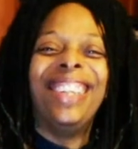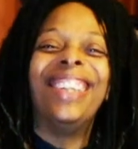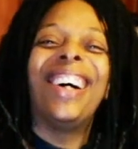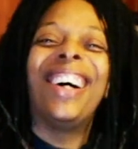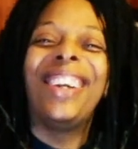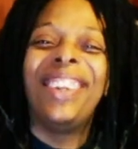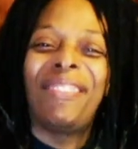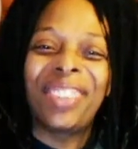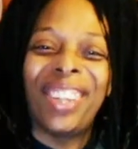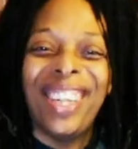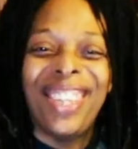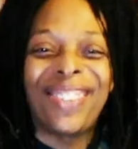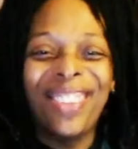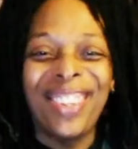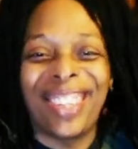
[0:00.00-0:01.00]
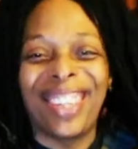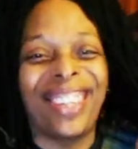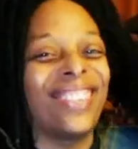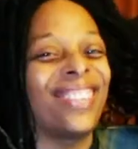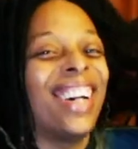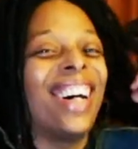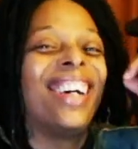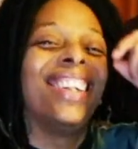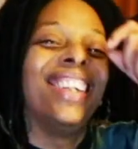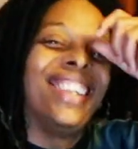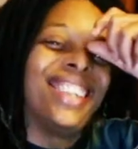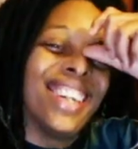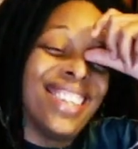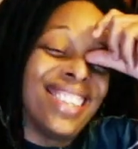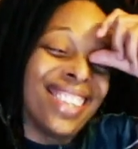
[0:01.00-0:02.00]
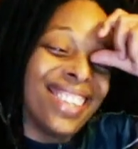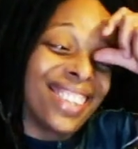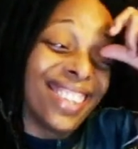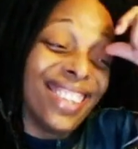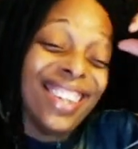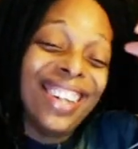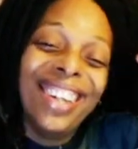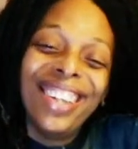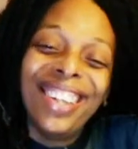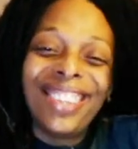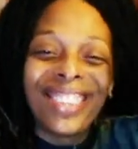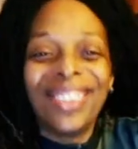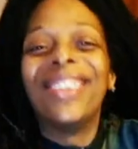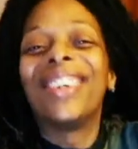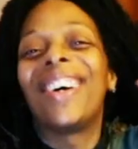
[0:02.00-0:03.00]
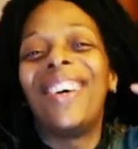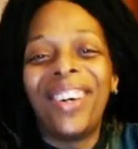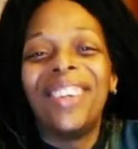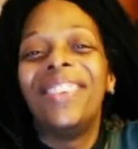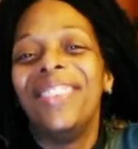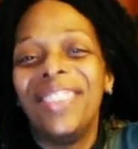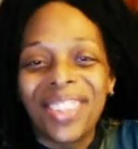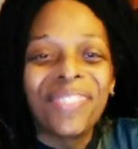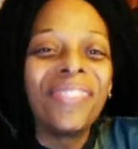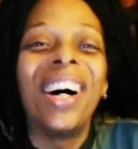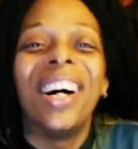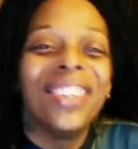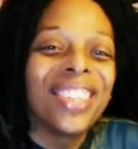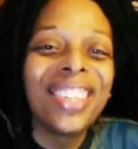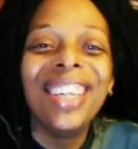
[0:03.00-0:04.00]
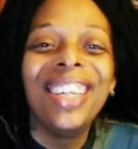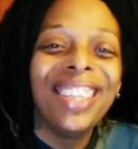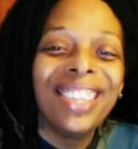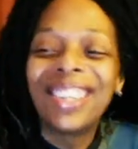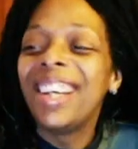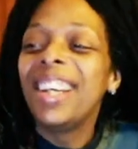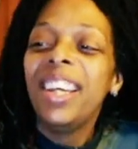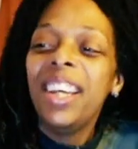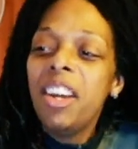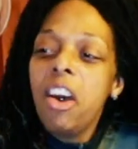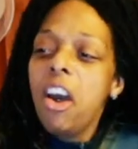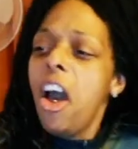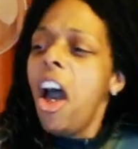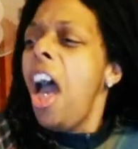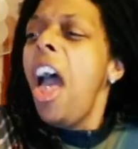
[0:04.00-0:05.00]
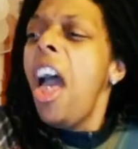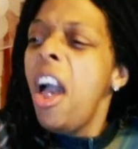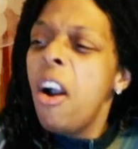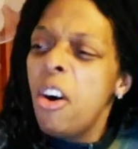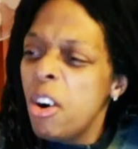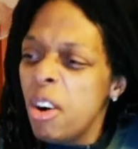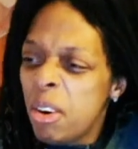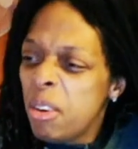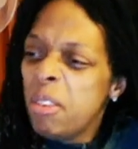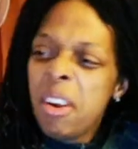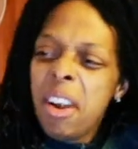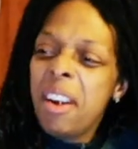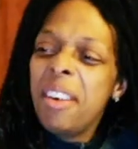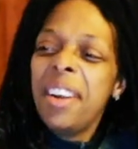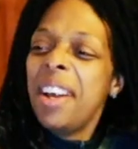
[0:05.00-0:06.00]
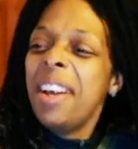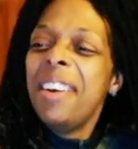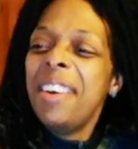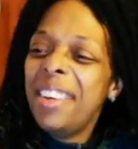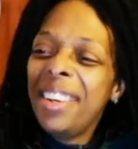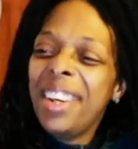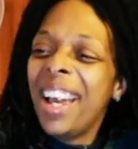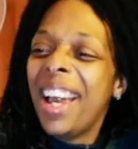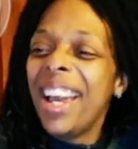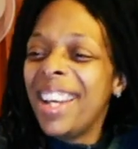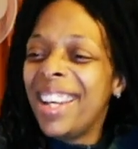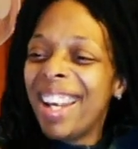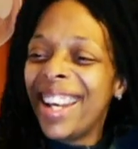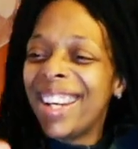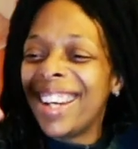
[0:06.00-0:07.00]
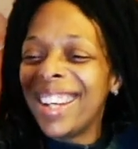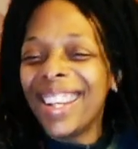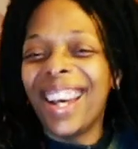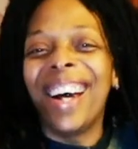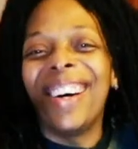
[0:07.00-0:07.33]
You know how he plays with the crowd and does his his whole call response thing? He's like, Hey oh, and and I,